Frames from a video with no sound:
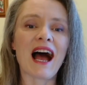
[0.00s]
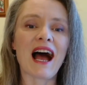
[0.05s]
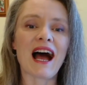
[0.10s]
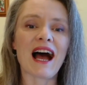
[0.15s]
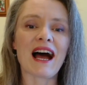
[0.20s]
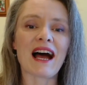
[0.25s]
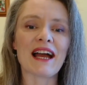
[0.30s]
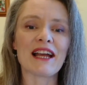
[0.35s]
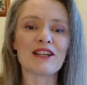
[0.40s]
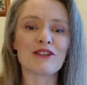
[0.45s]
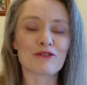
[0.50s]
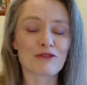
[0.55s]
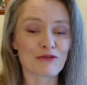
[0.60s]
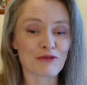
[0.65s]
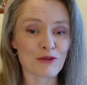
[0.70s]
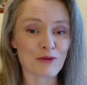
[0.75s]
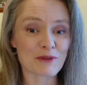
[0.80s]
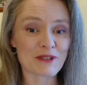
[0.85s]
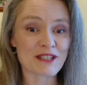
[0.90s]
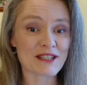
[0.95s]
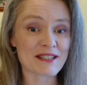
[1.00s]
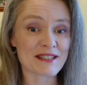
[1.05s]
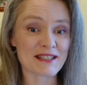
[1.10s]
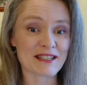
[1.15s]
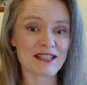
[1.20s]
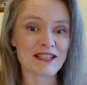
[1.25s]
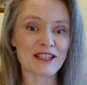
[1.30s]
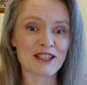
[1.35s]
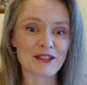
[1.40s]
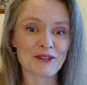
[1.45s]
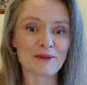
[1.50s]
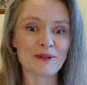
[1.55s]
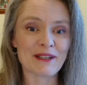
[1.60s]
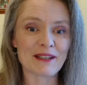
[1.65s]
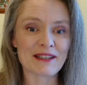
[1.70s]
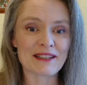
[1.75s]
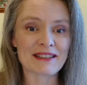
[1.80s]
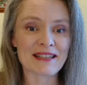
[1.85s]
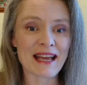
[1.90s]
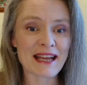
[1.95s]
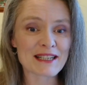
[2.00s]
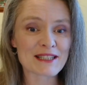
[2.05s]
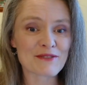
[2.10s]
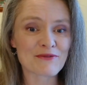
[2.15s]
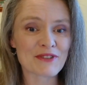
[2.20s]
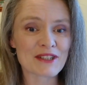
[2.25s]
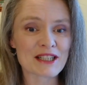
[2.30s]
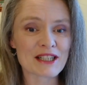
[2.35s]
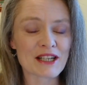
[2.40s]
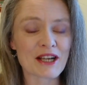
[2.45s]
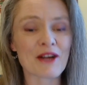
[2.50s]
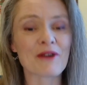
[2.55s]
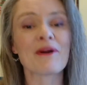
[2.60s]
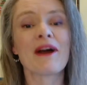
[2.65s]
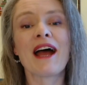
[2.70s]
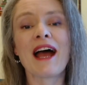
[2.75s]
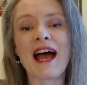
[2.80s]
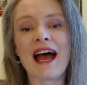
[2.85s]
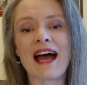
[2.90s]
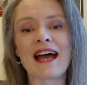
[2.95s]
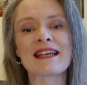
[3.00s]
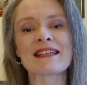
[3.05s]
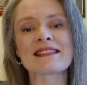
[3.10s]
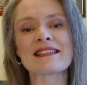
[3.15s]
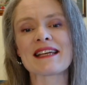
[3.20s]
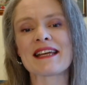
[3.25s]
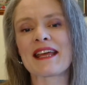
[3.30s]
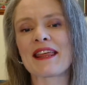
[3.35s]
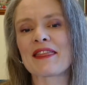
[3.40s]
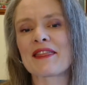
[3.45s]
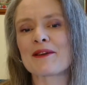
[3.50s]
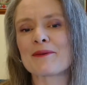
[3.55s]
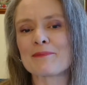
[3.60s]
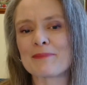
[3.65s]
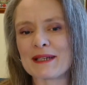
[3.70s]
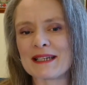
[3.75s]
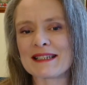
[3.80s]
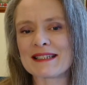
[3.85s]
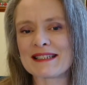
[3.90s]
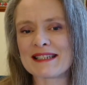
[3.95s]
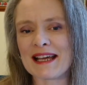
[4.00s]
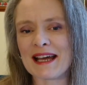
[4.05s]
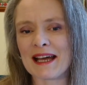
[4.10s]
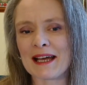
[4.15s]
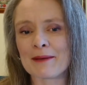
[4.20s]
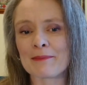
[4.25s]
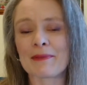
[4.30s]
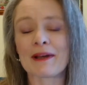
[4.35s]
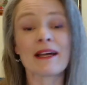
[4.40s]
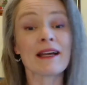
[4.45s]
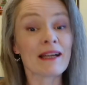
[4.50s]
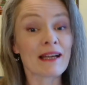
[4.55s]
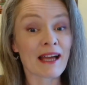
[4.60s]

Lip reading: I look forward to seeing you in the next video, and in the meantime,